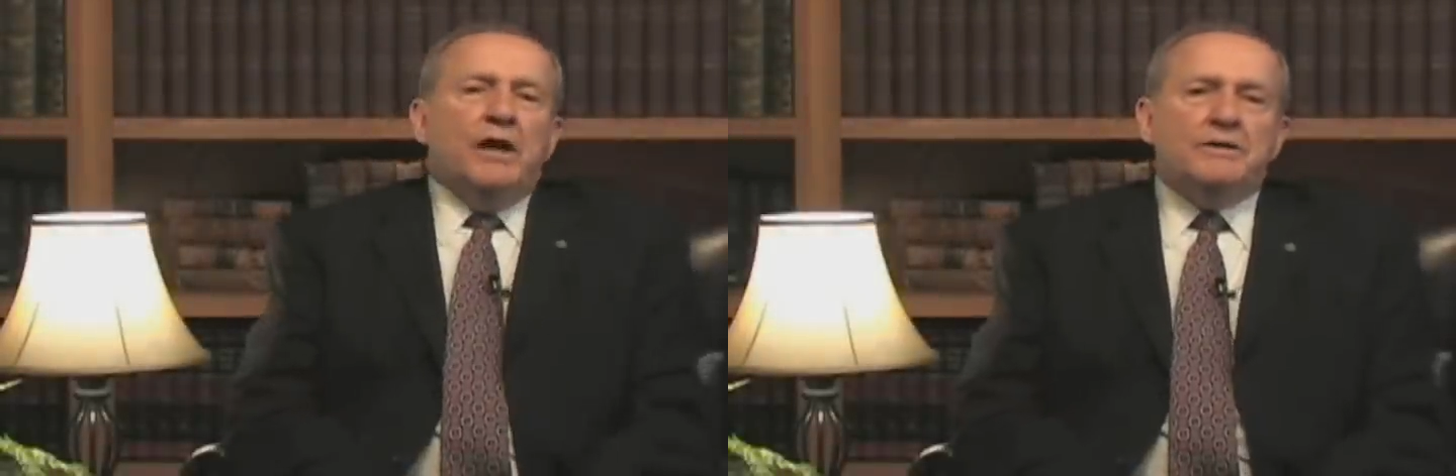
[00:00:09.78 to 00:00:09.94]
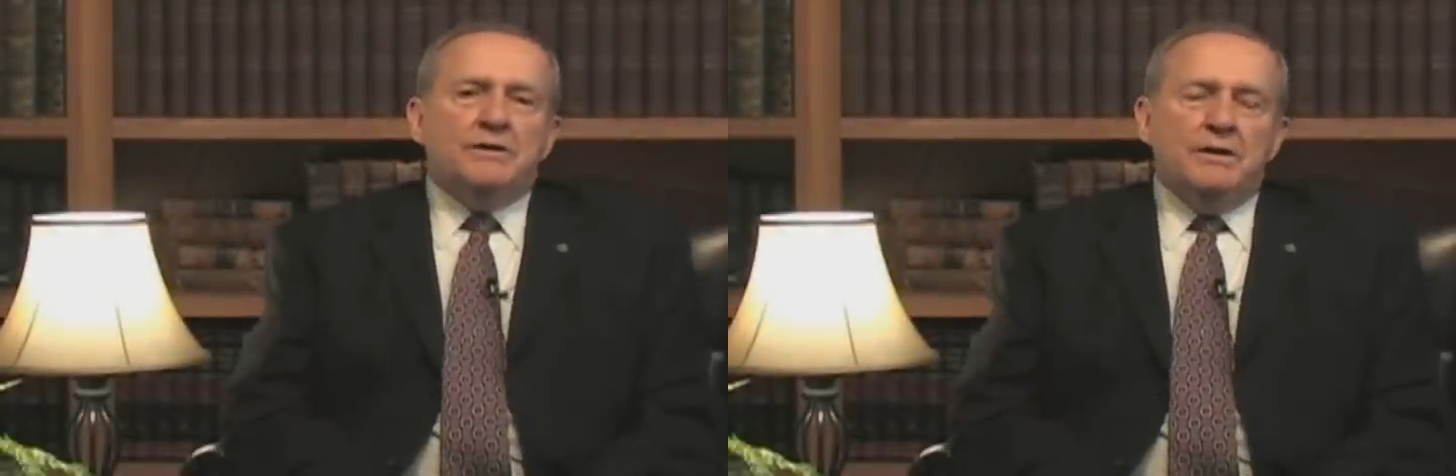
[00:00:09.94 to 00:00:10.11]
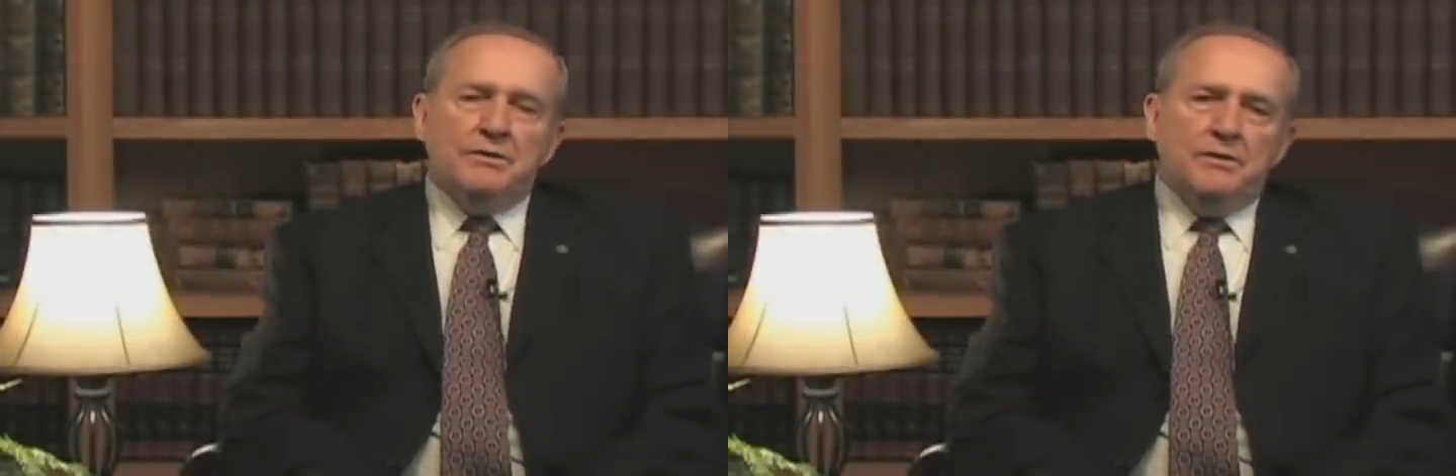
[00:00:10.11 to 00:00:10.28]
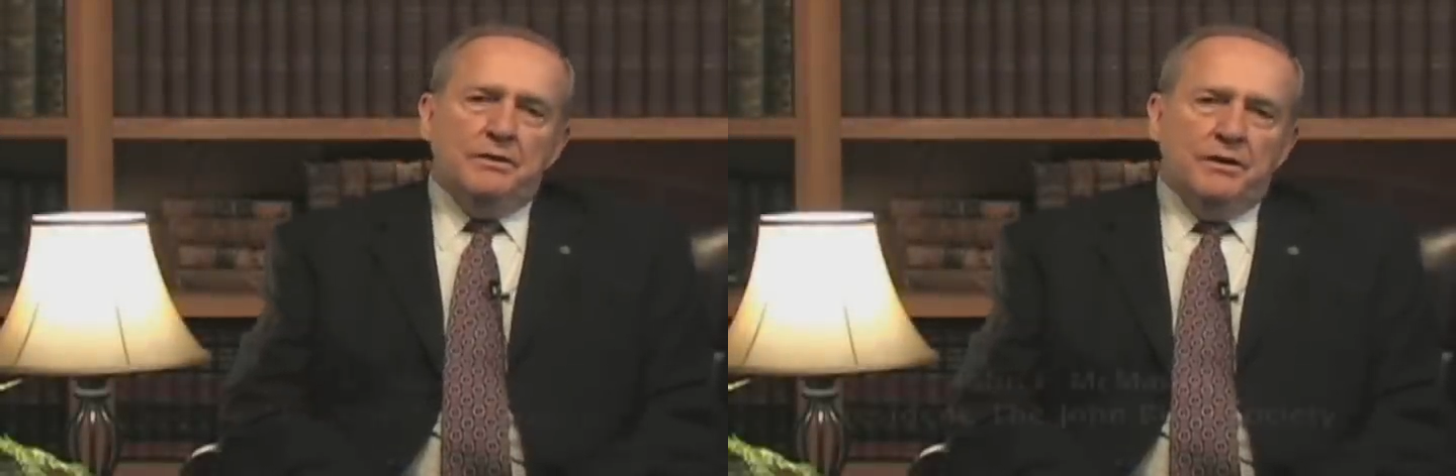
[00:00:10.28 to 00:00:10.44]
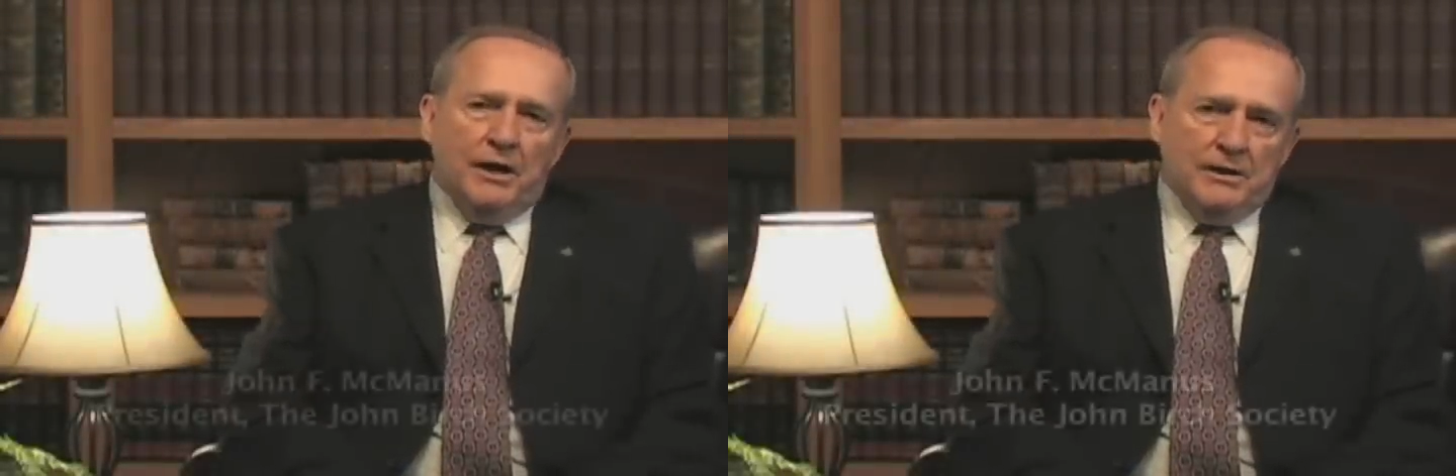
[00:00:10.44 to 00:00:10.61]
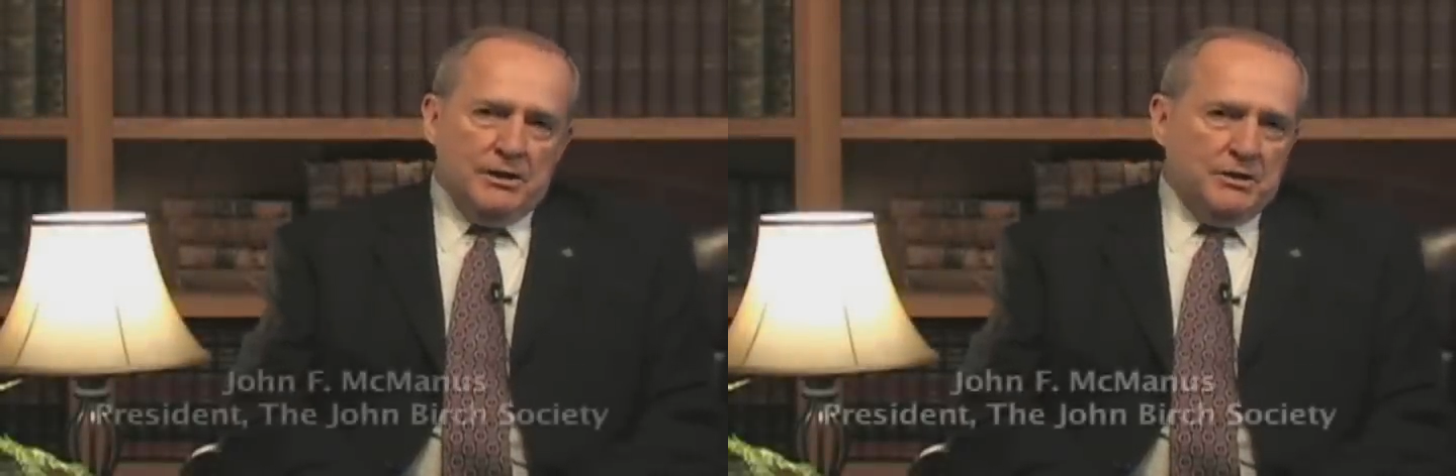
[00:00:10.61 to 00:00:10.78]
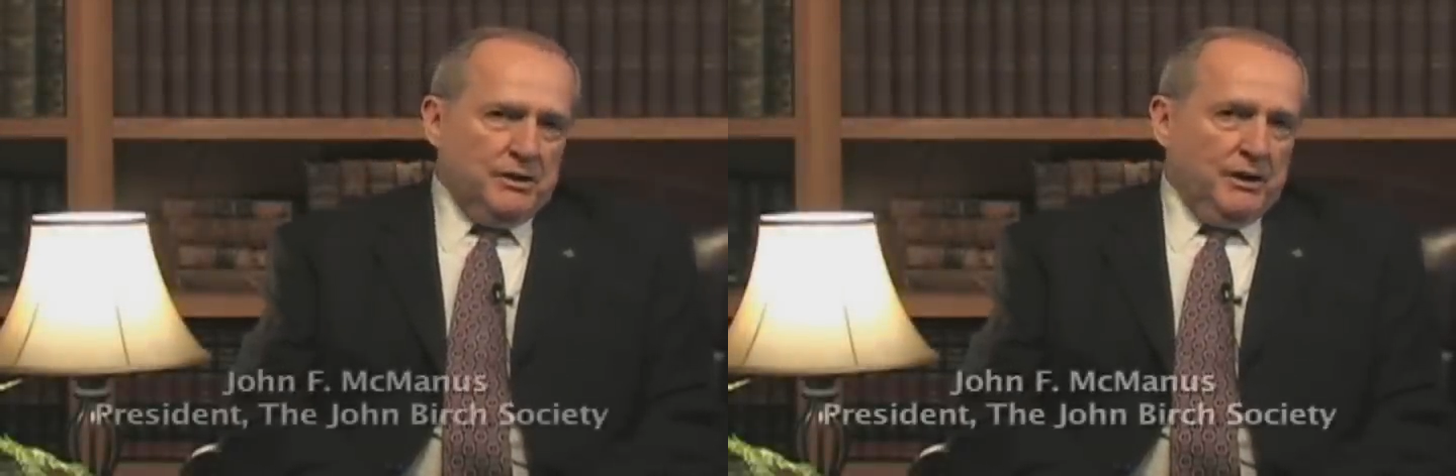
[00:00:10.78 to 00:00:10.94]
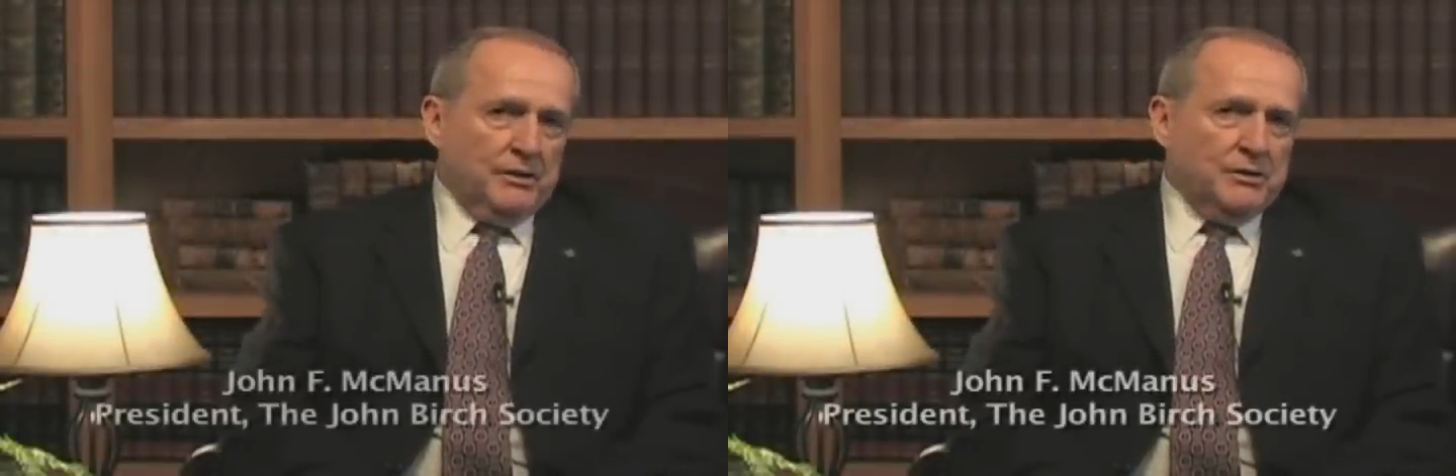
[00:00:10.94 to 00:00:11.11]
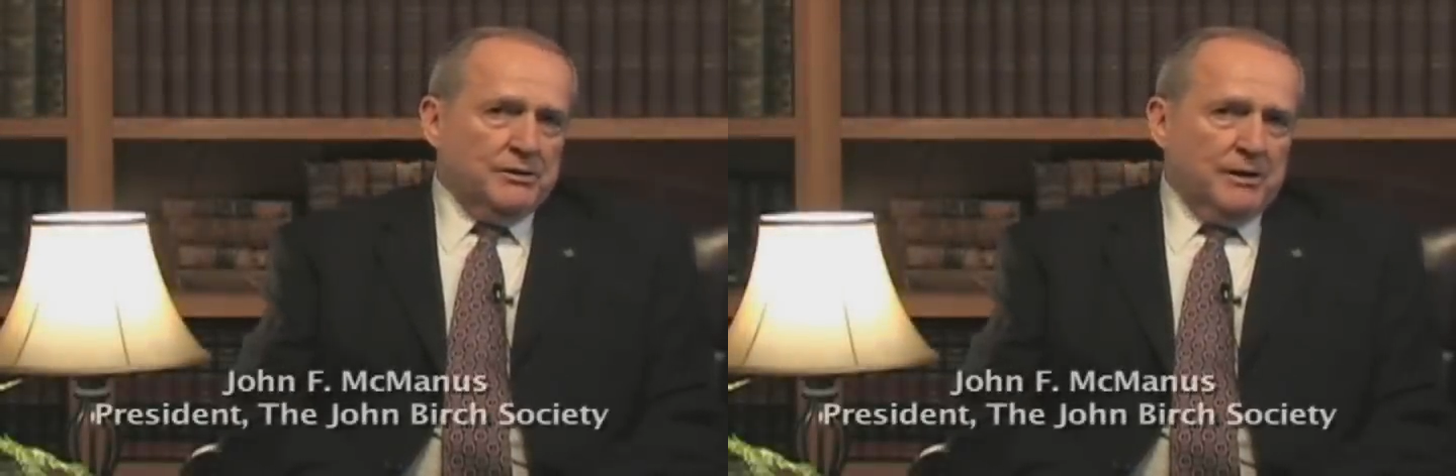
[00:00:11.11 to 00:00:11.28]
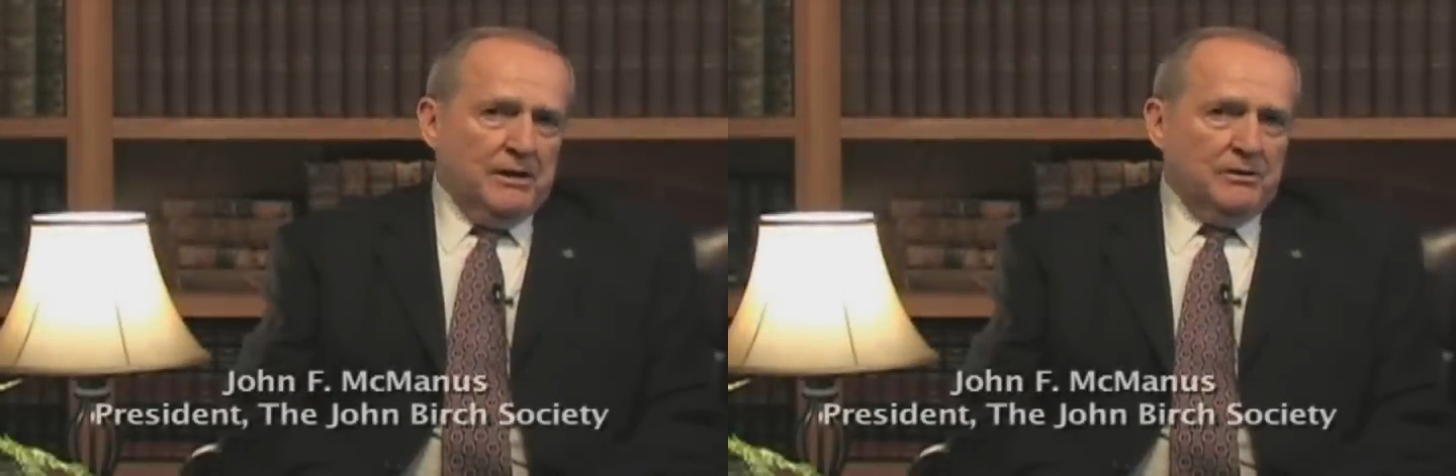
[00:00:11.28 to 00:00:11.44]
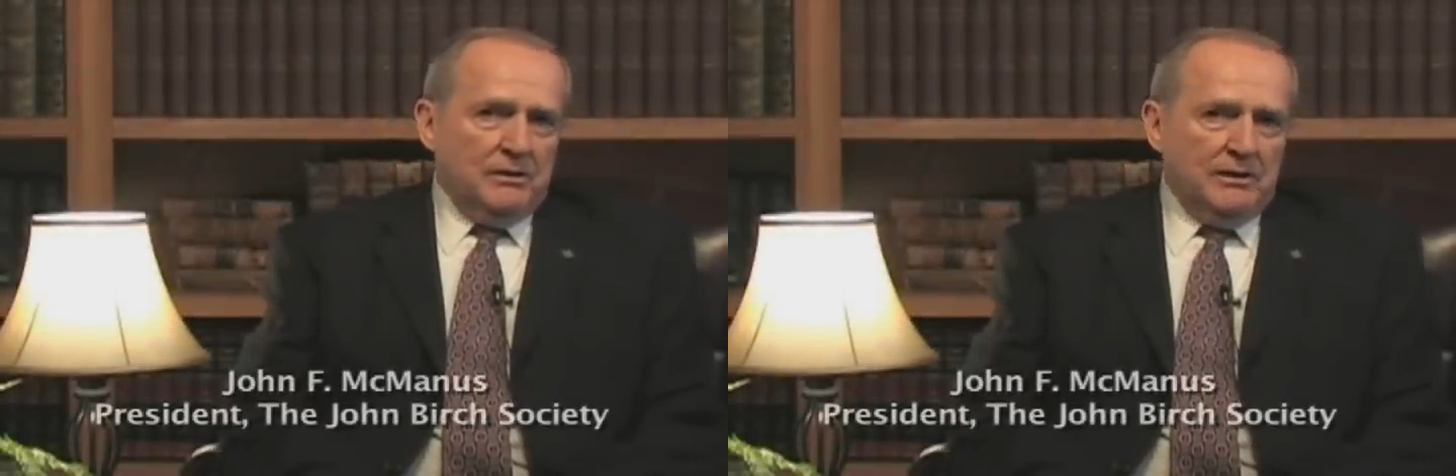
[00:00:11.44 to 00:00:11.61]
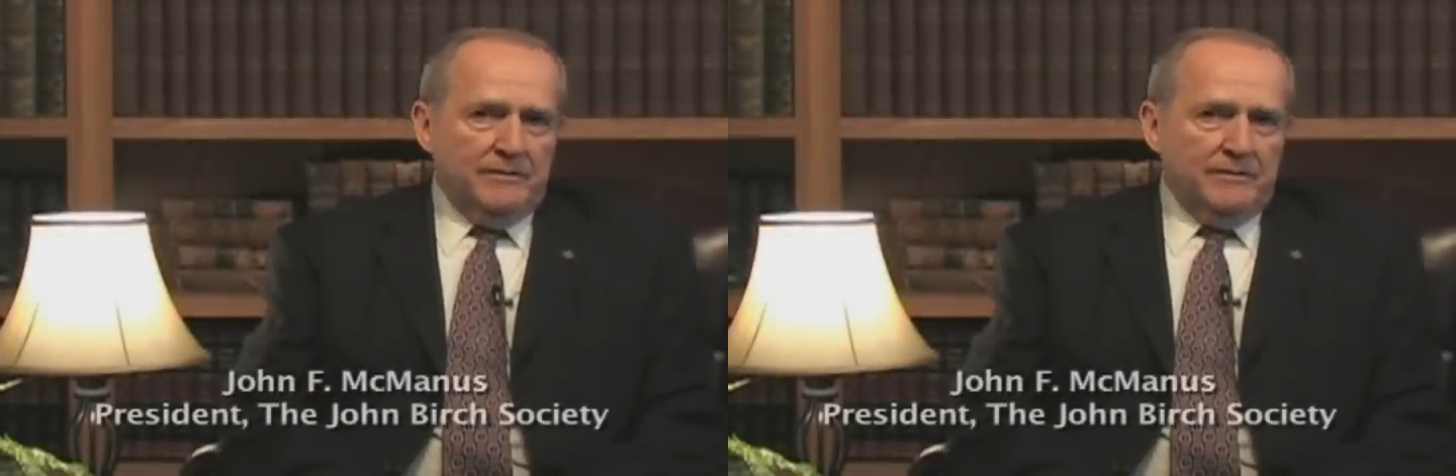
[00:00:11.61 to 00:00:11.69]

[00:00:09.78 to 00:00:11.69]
In June nineteen ninety-six,